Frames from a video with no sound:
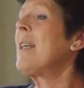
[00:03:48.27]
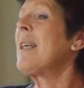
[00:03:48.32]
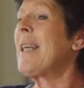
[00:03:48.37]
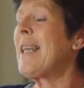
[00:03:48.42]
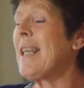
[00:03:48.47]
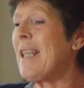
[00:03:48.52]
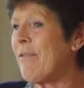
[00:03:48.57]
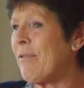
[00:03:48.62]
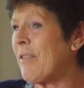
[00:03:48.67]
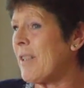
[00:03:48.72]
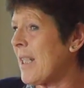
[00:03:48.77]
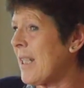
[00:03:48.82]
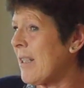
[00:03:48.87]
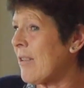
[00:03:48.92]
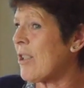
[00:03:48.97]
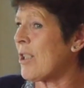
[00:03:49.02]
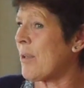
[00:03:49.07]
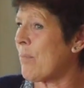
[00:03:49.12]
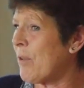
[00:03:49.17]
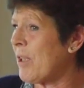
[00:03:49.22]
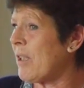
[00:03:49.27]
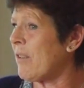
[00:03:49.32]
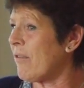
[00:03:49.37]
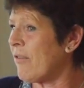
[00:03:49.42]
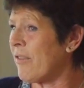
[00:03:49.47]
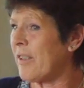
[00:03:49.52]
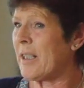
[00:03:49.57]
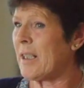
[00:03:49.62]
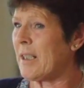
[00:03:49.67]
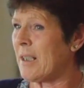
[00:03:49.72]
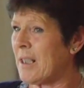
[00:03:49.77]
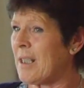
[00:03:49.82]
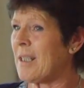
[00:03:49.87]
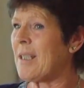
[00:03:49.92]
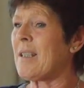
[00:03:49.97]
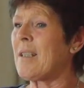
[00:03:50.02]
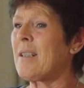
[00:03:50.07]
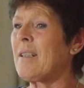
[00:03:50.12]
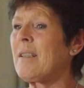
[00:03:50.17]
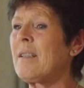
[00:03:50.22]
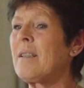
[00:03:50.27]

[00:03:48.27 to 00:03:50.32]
Even down Springfields,